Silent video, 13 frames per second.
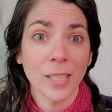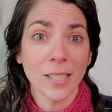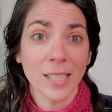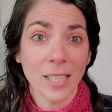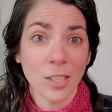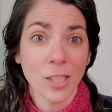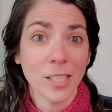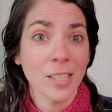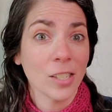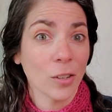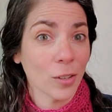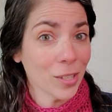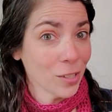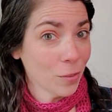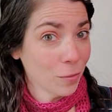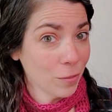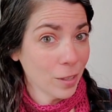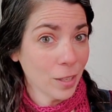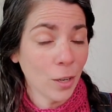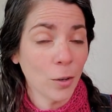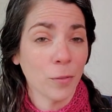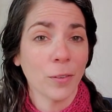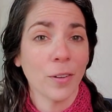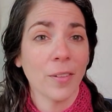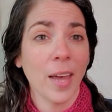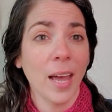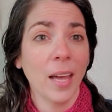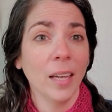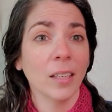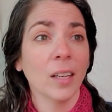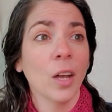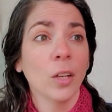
stitches. There is a video for that.